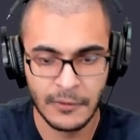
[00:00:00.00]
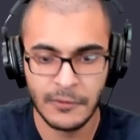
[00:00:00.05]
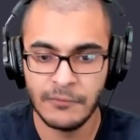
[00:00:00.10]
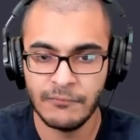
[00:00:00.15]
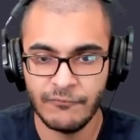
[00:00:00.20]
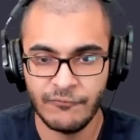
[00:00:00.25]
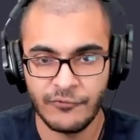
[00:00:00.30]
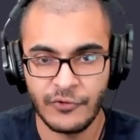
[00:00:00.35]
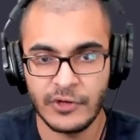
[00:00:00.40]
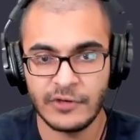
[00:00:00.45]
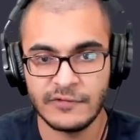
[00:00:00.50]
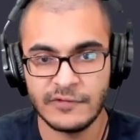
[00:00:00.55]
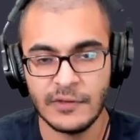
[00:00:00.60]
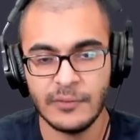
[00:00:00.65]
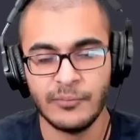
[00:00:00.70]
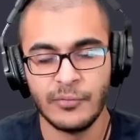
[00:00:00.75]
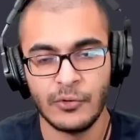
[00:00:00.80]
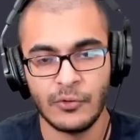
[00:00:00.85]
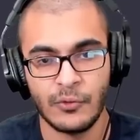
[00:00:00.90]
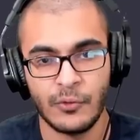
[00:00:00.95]
Very
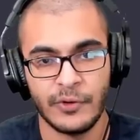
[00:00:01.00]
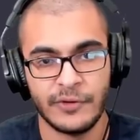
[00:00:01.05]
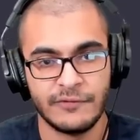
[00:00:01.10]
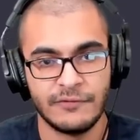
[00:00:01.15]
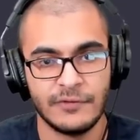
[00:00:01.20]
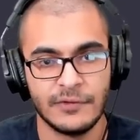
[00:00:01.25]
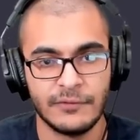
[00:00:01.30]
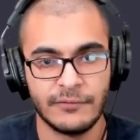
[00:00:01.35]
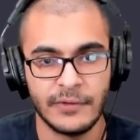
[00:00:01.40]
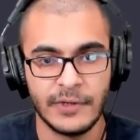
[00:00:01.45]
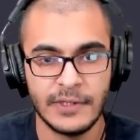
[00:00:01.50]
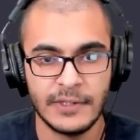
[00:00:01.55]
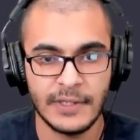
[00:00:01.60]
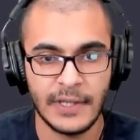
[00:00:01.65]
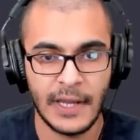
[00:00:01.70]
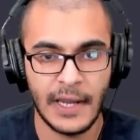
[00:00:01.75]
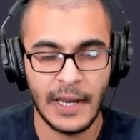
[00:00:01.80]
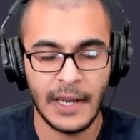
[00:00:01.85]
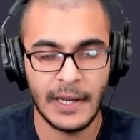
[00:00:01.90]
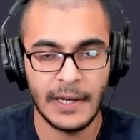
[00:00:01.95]
simple question, right?
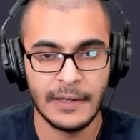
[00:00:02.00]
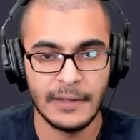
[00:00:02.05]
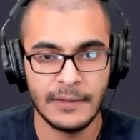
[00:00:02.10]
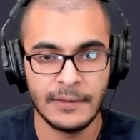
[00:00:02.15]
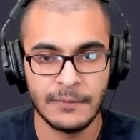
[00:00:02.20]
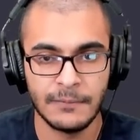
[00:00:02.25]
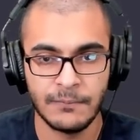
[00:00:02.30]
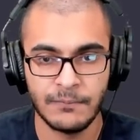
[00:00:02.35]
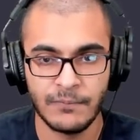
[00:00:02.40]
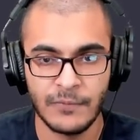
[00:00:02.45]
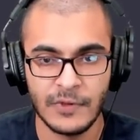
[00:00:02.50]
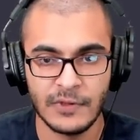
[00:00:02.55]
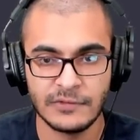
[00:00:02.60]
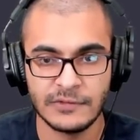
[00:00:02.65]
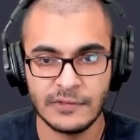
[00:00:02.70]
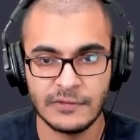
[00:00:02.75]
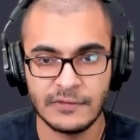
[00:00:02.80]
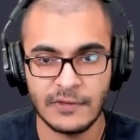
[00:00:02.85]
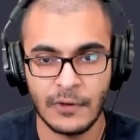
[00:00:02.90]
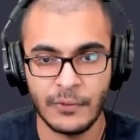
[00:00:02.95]
And this
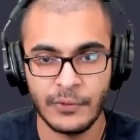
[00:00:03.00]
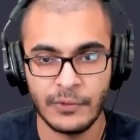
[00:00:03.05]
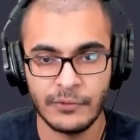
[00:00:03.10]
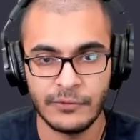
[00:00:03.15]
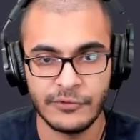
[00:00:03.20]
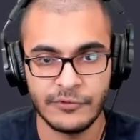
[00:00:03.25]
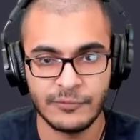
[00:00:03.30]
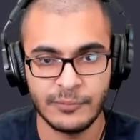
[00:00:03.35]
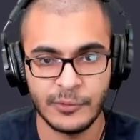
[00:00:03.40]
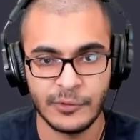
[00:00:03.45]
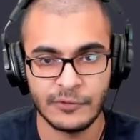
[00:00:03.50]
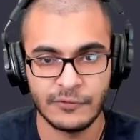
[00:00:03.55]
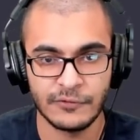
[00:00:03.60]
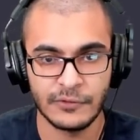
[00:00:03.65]
is how it'll respond.